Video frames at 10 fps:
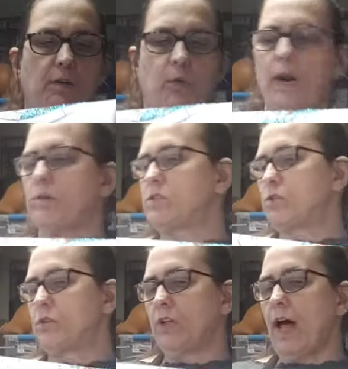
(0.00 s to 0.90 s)
when I was
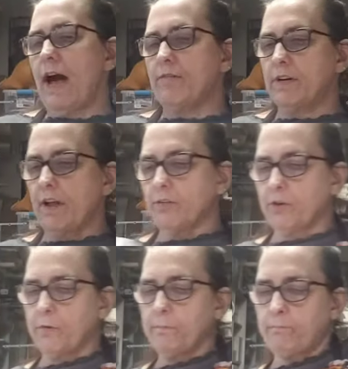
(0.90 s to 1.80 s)
doing a live in another
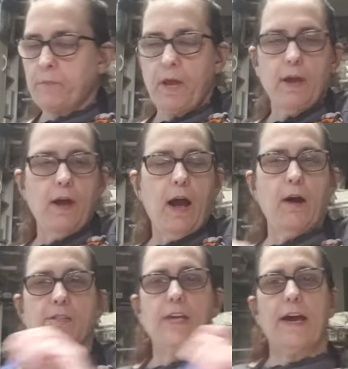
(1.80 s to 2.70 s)
group,
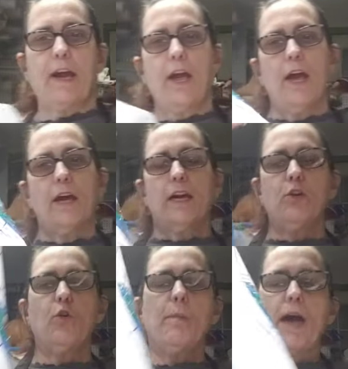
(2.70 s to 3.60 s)
I was like, can
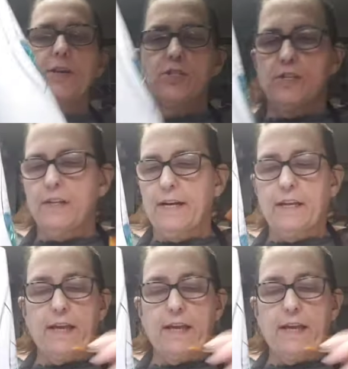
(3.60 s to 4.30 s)
you imagine, like,